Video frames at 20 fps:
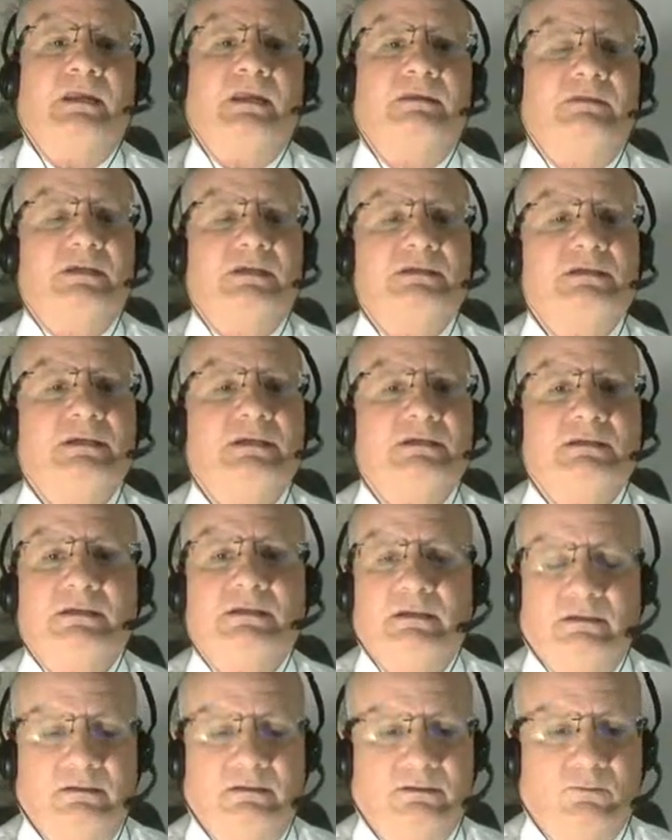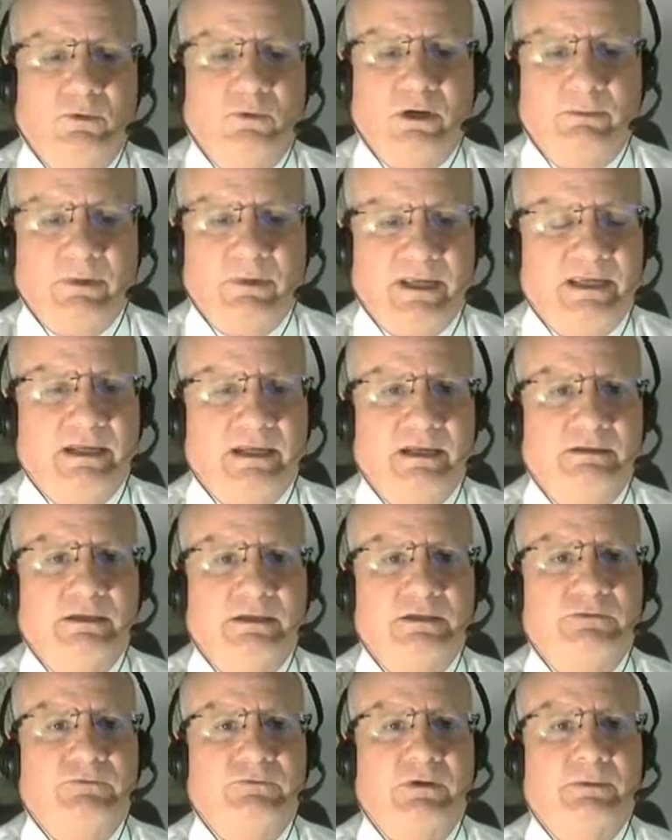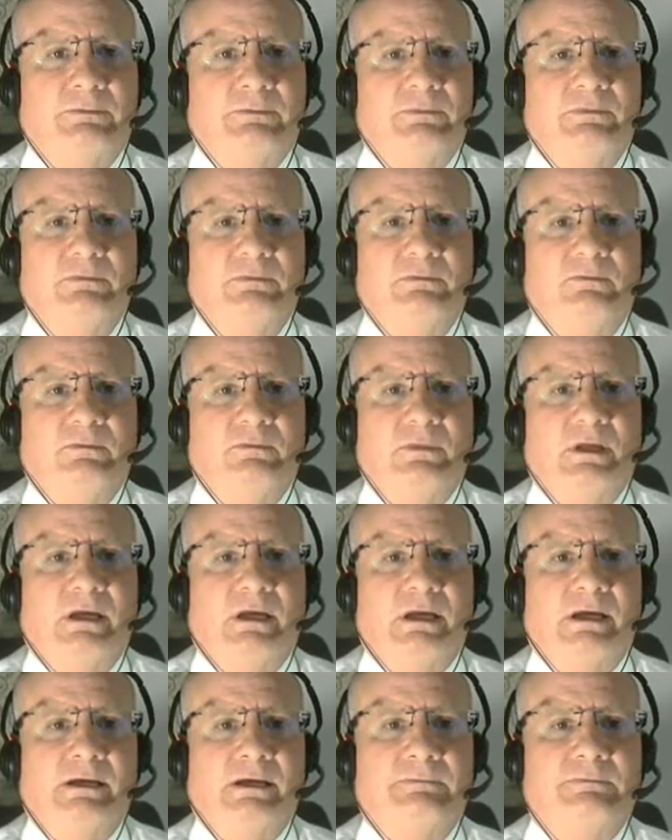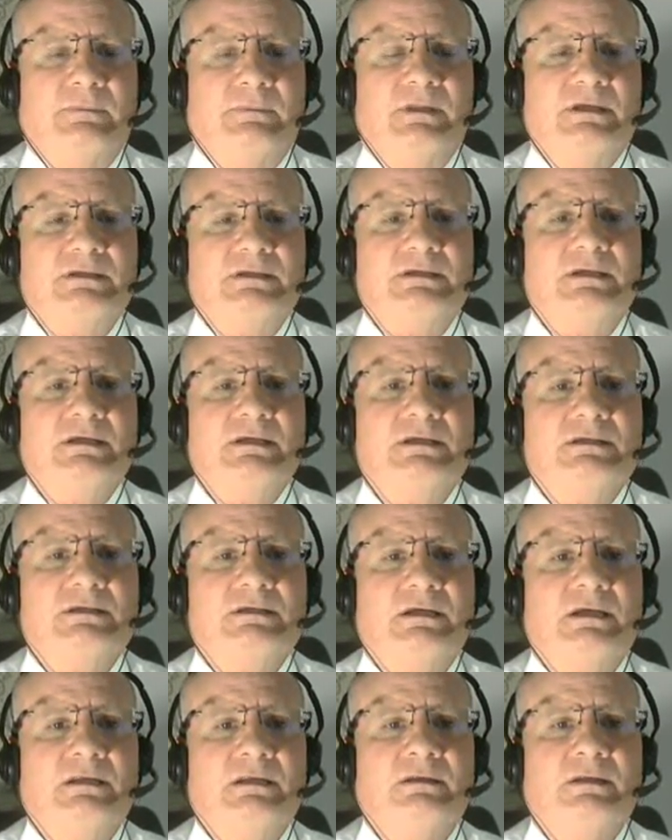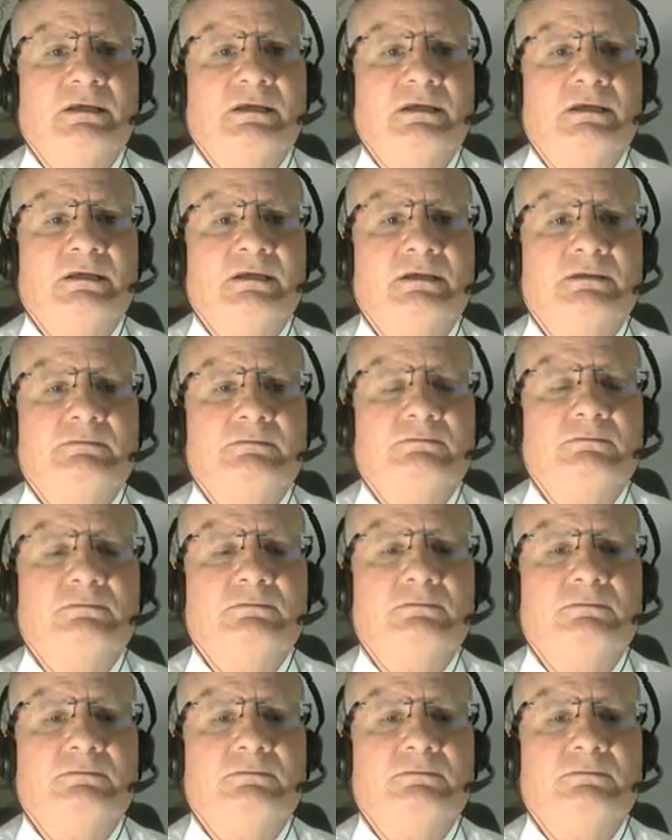this is, where am I getting this from? This is in